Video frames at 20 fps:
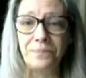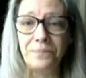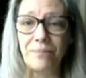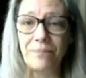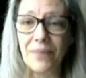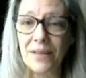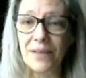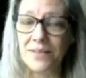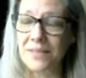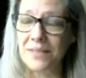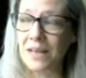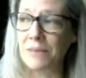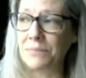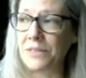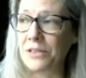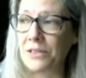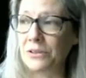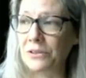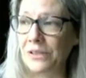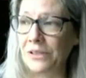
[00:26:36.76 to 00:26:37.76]
Same
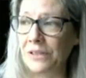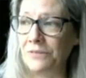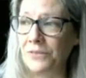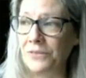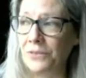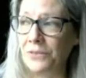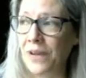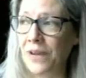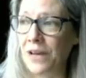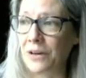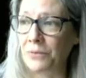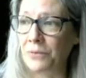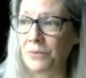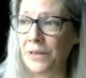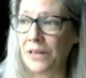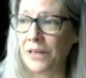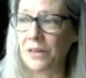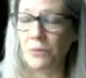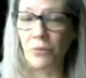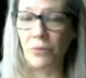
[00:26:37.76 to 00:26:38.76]
deal if you've got a
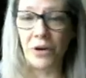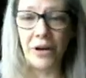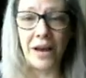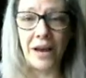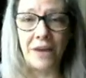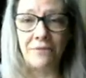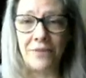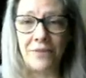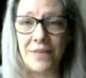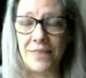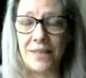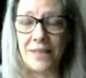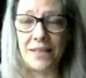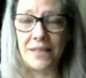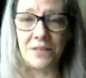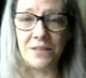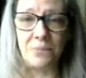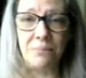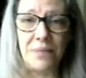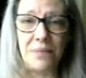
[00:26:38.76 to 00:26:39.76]
reading where everything
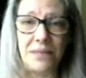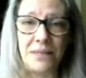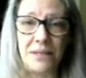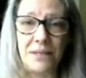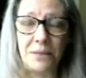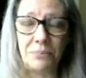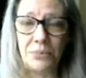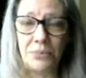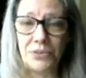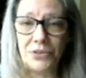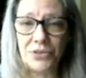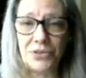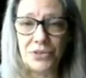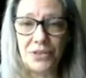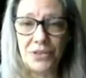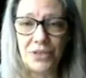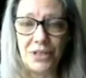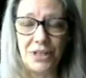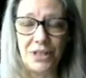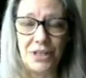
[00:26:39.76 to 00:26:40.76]
is mid numbers,
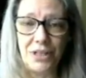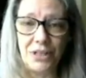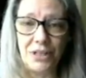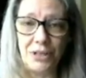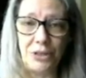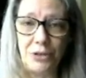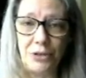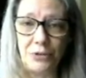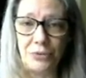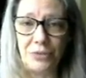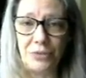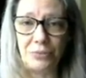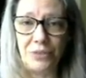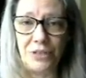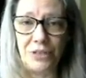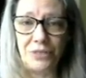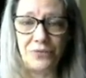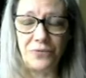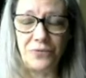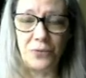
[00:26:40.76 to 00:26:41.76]
you know,
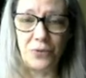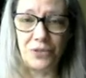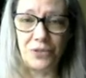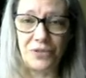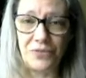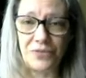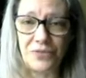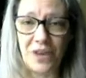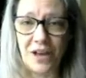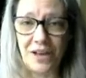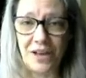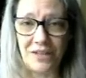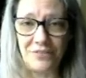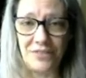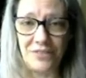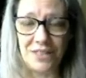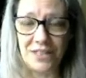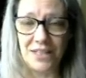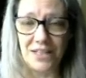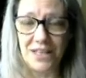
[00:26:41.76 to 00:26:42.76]
threes, fours,
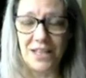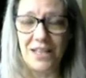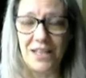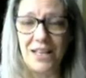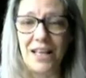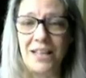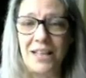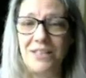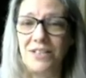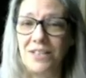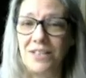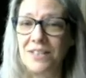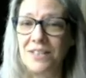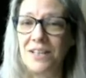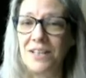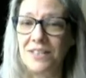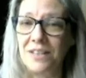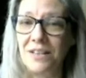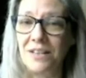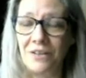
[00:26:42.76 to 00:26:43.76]
fives. It just
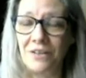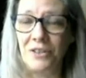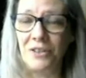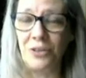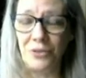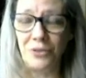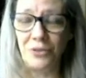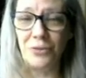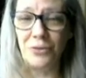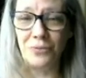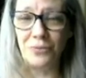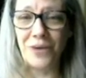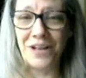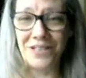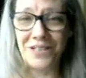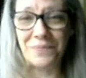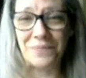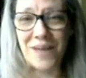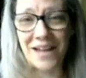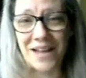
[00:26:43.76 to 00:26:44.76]
says uh, you're right
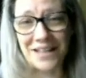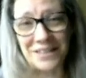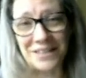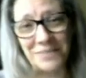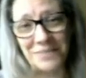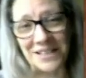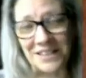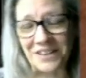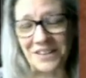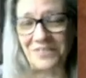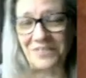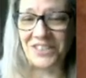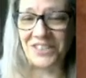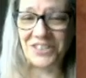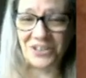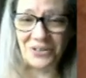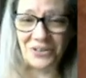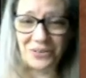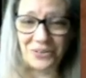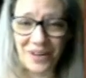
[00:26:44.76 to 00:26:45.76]
smack in the middle of it.
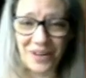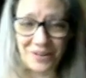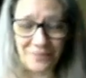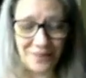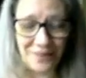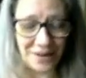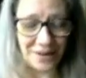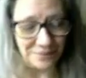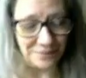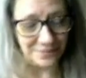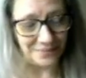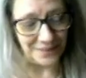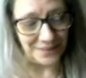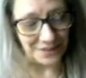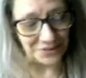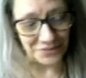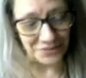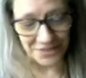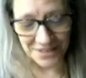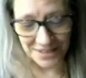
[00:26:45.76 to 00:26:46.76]
So I'm, I'm
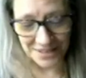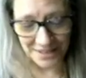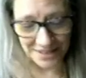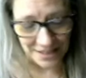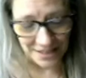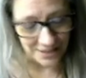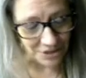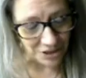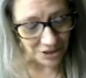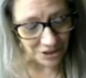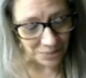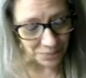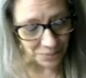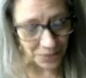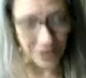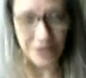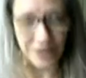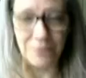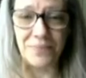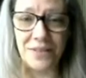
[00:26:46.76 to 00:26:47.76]
interested that she's
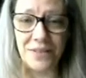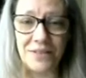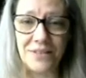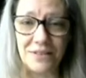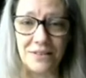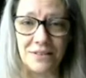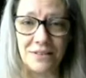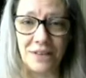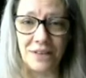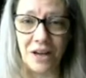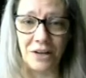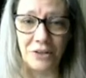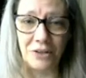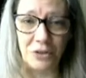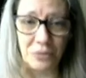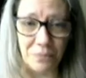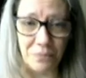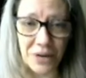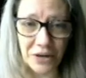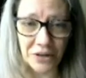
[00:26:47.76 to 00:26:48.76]
brought up this uh,
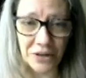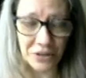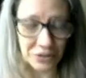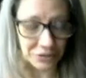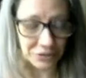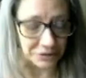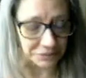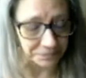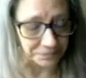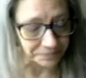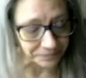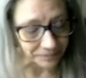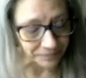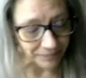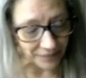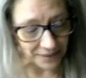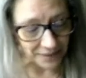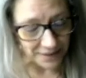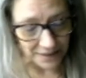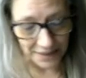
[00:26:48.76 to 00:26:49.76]
numerical
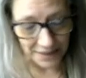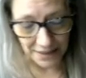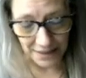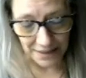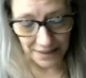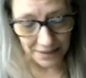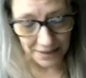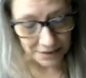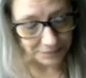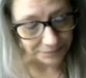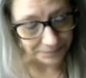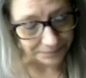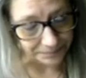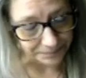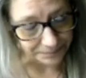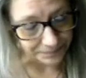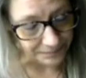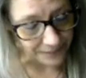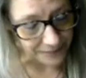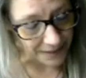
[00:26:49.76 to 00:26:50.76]
um,
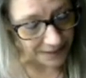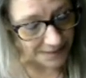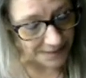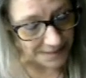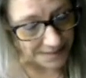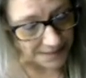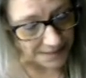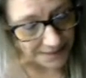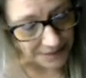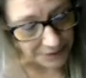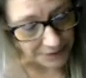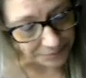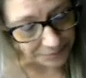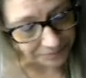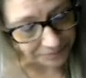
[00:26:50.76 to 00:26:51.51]
idea here.